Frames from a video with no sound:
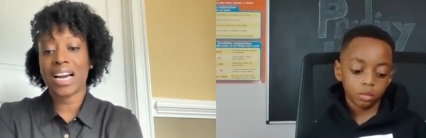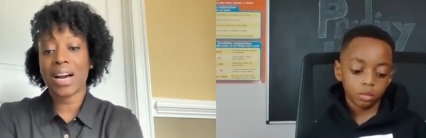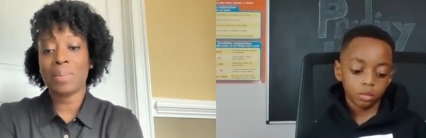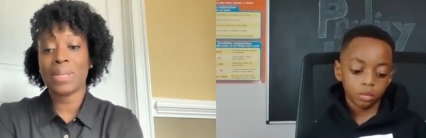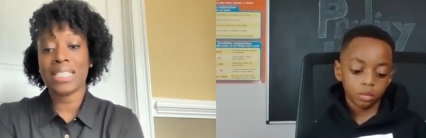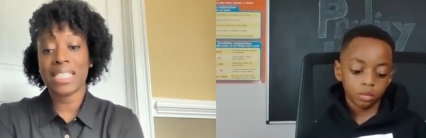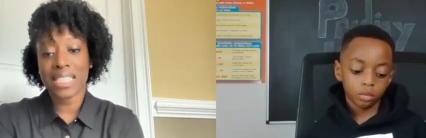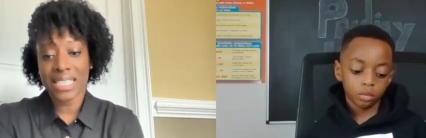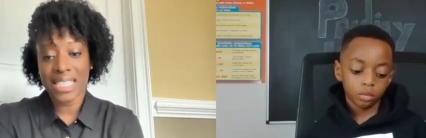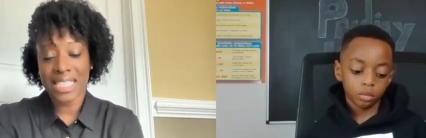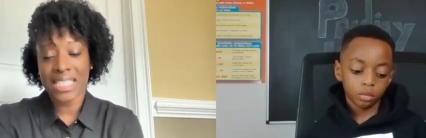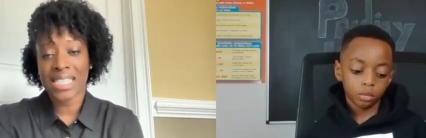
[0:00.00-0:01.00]
Speaker 1: um, a
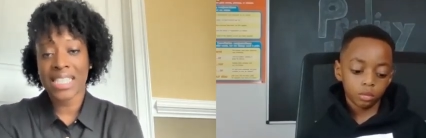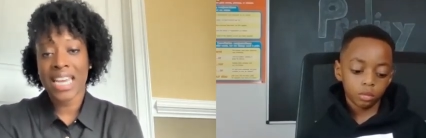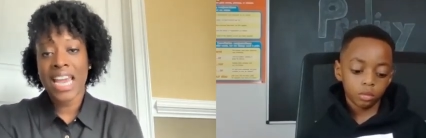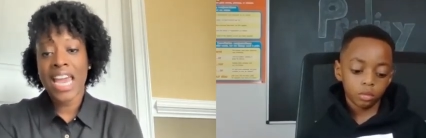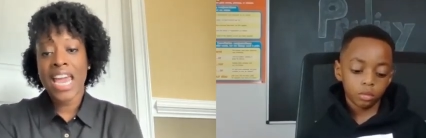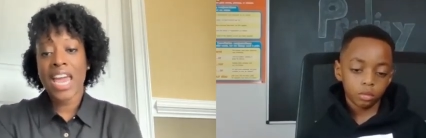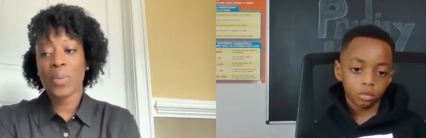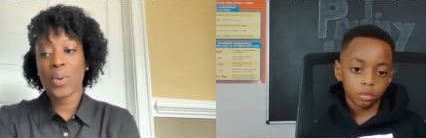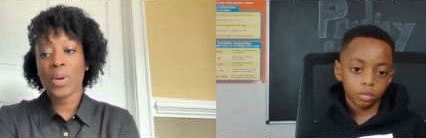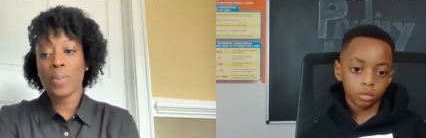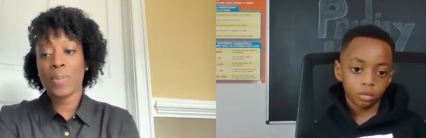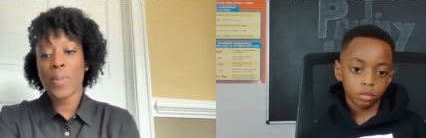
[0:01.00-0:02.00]
dentist, and
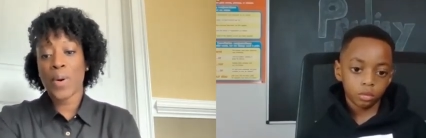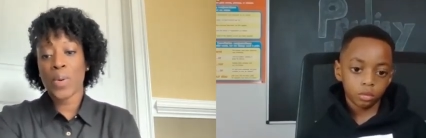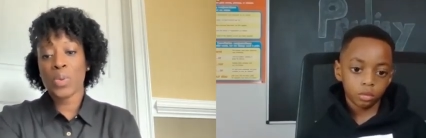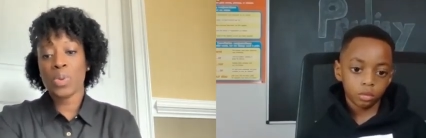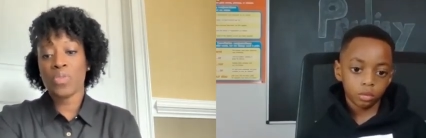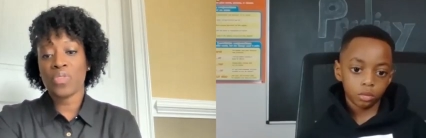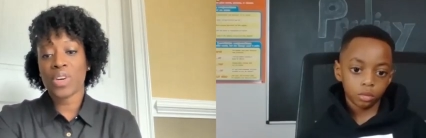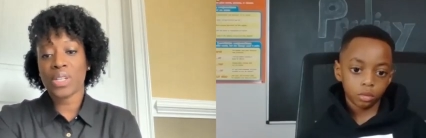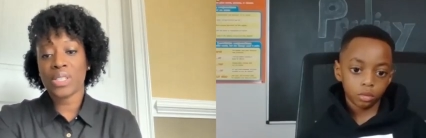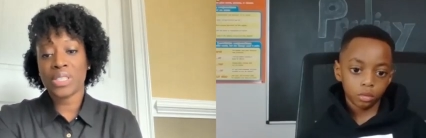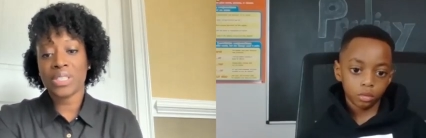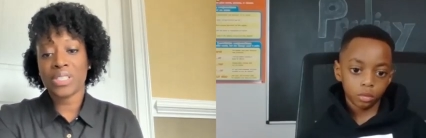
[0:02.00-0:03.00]
we're both
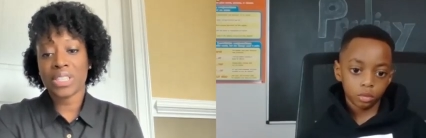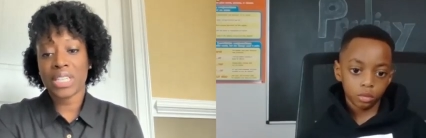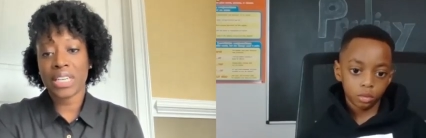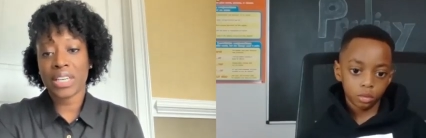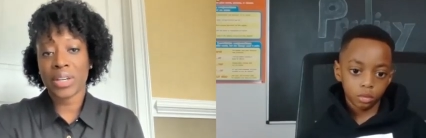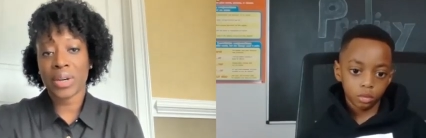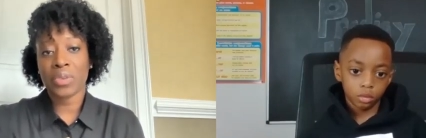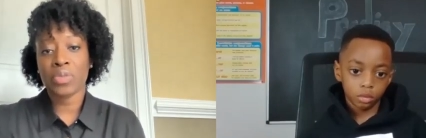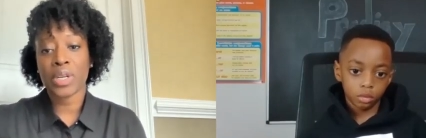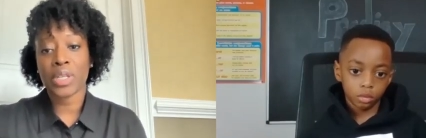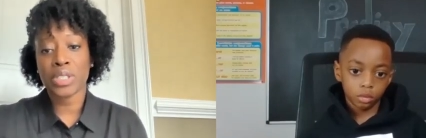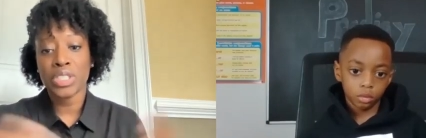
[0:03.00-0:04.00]
first
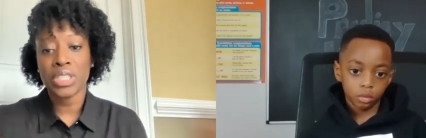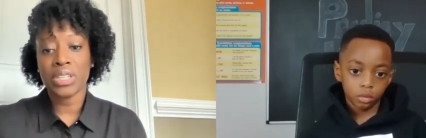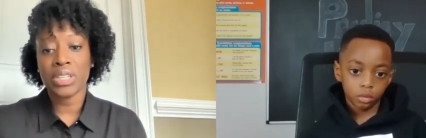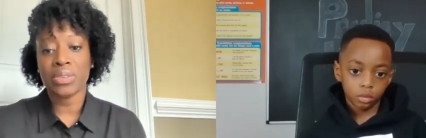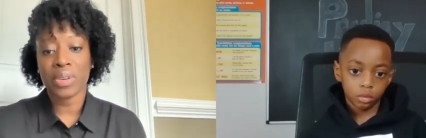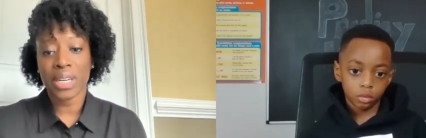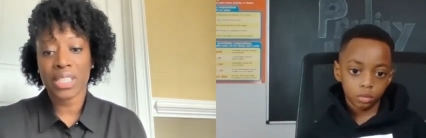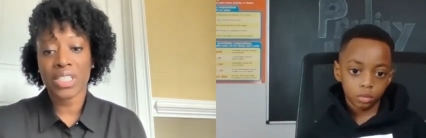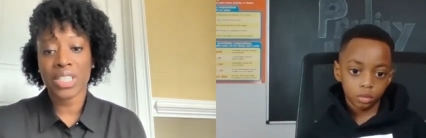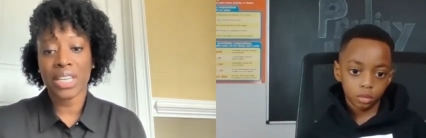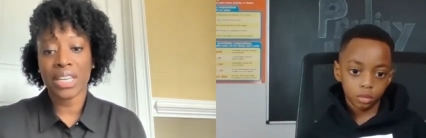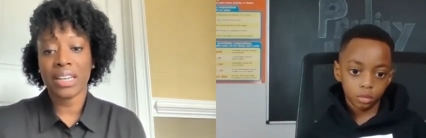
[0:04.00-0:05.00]
year, first
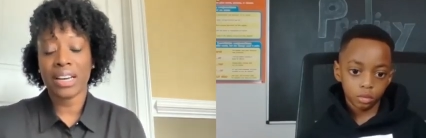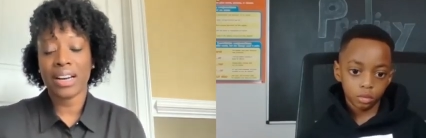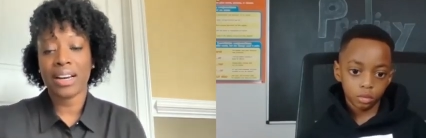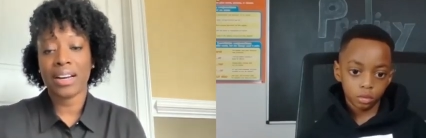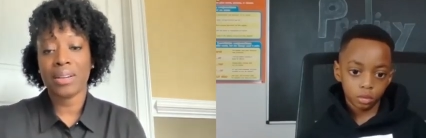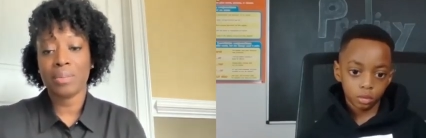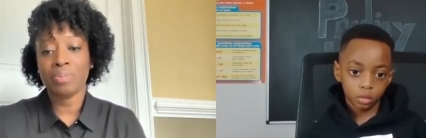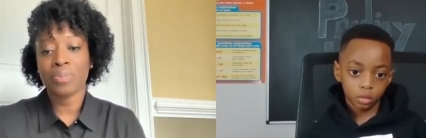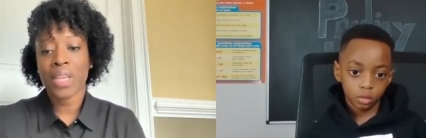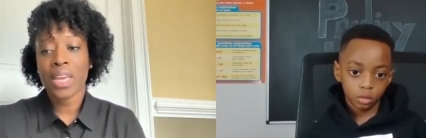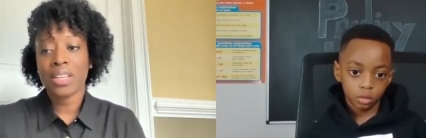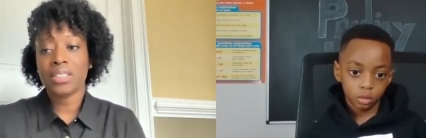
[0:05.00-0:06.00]
generation
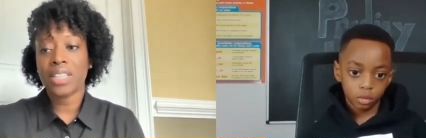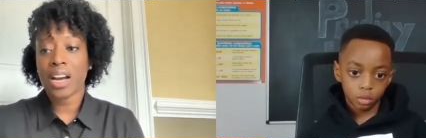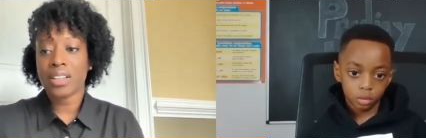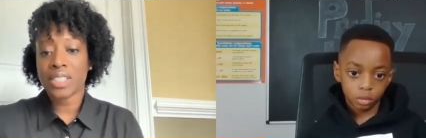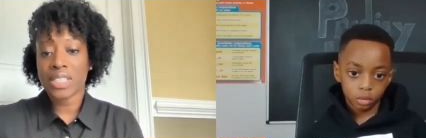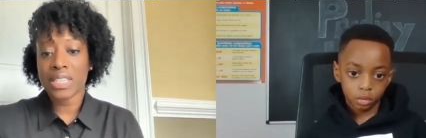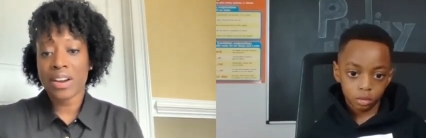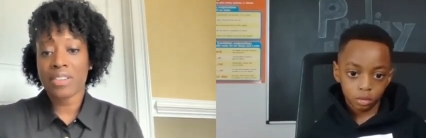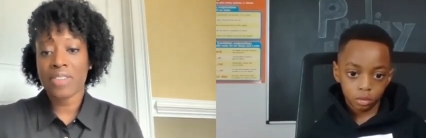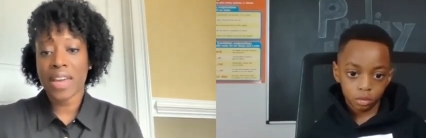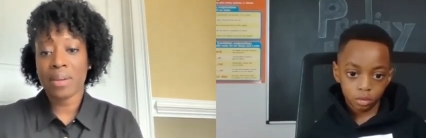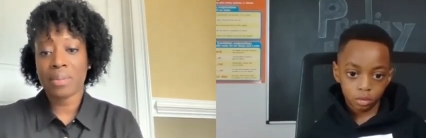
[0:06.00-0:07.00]
um, doctors in
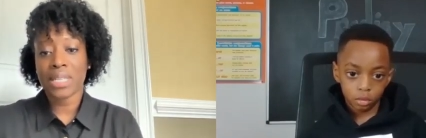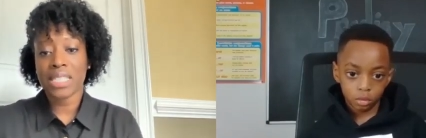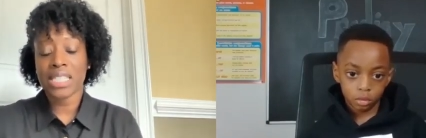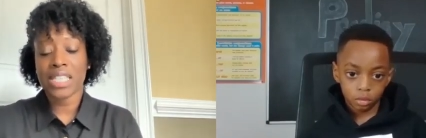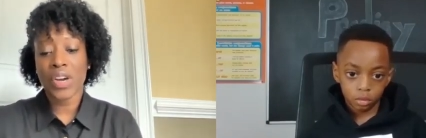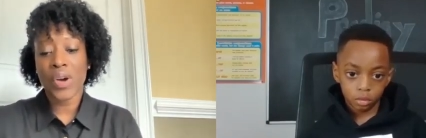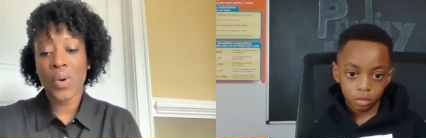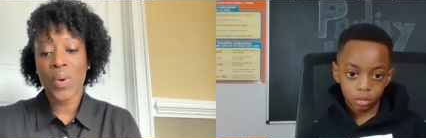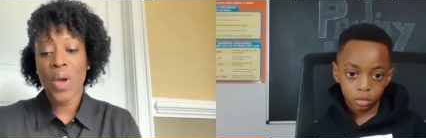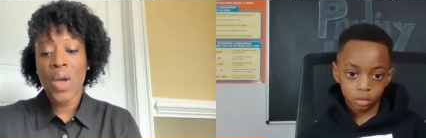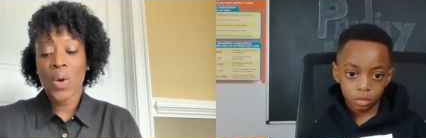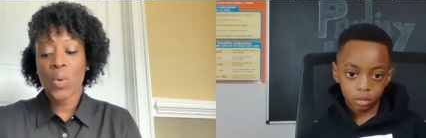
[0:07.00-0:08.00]
our family.
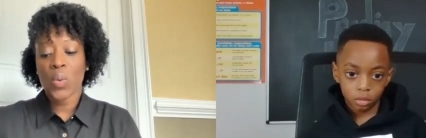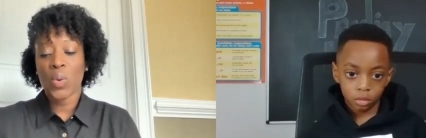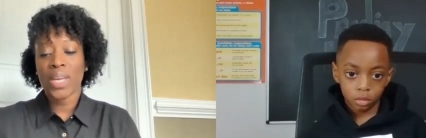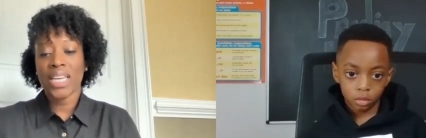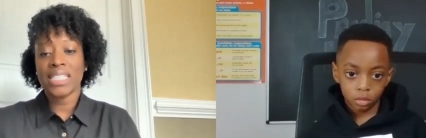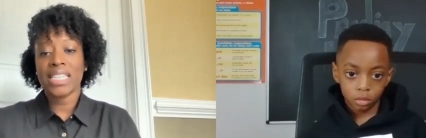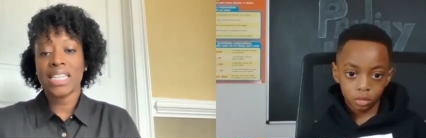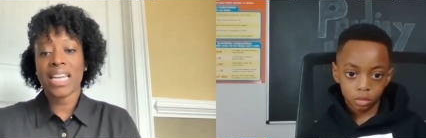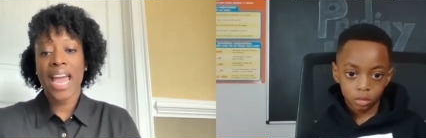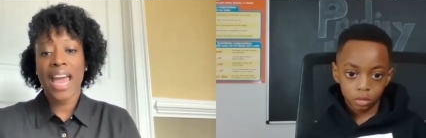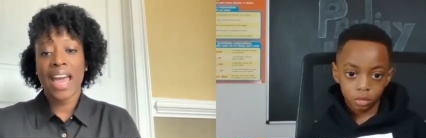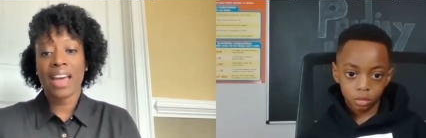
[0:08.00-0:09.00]
So we
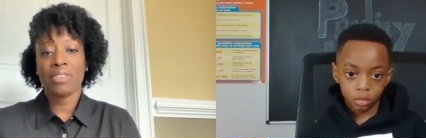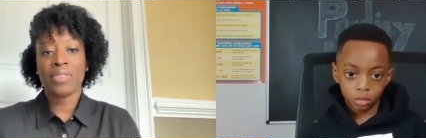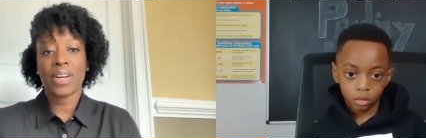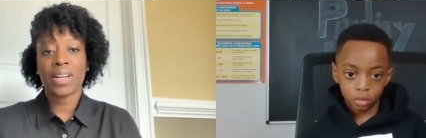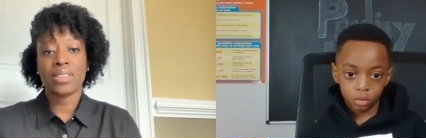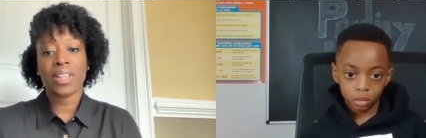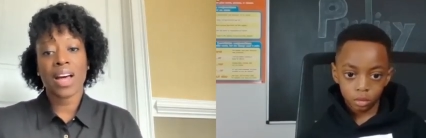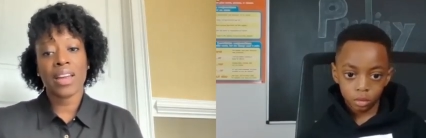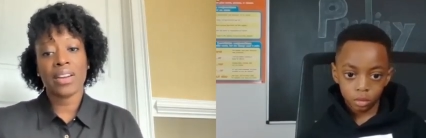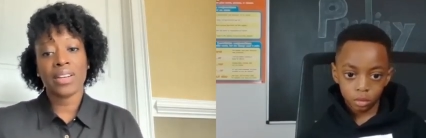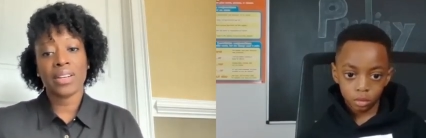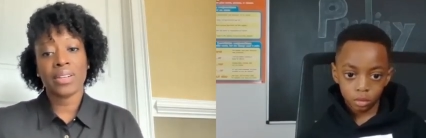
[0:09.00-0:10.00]
didn't have a
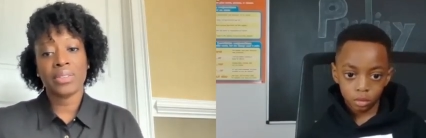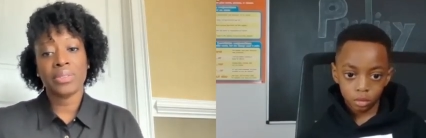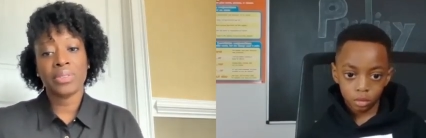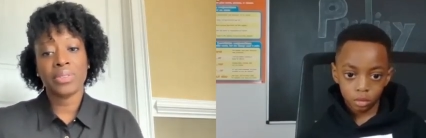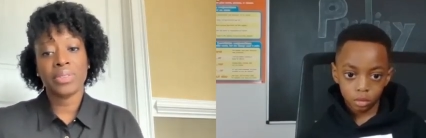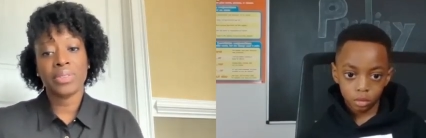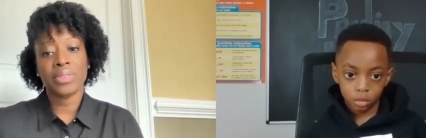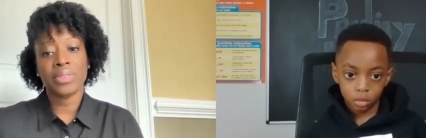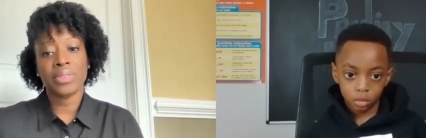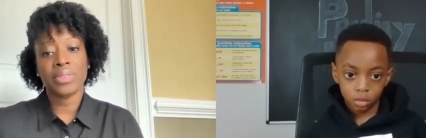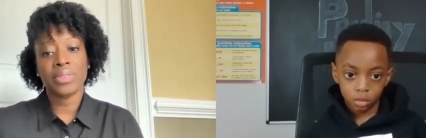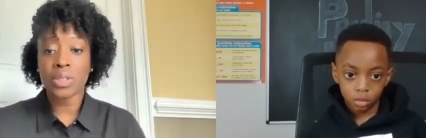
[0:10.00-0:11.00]
lot of
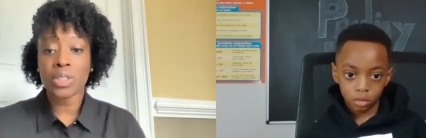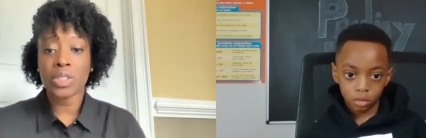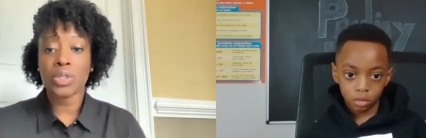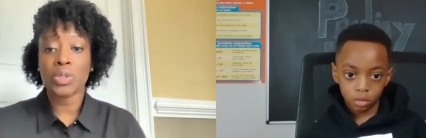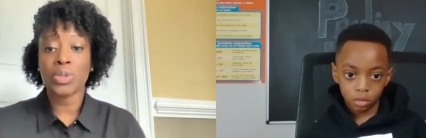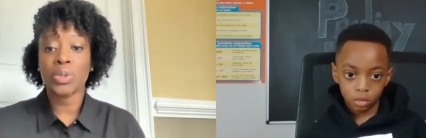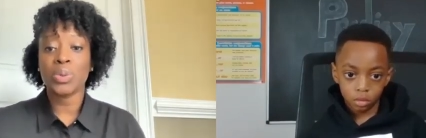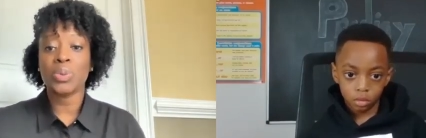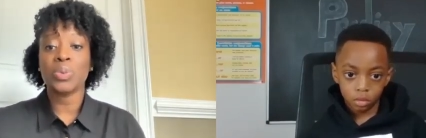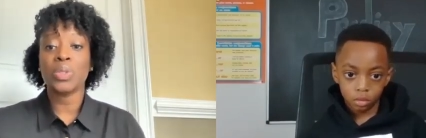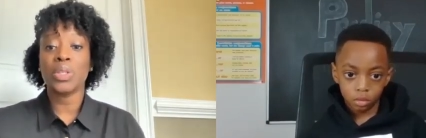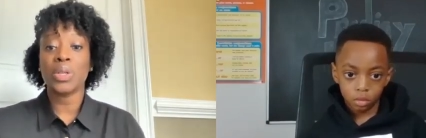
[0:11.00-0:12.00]
to look to,
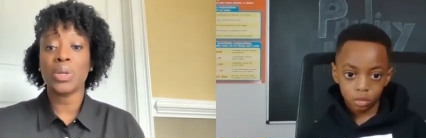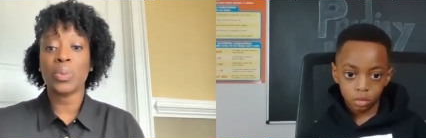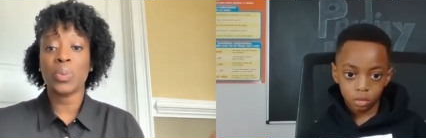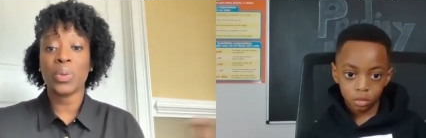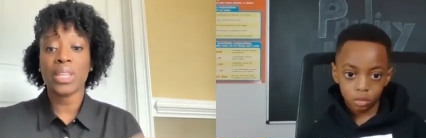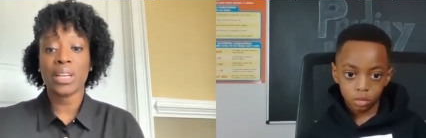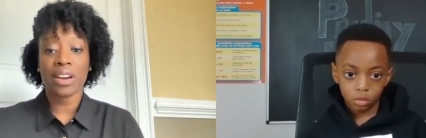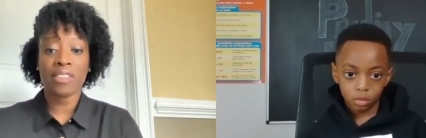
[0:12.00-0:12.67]
you know, within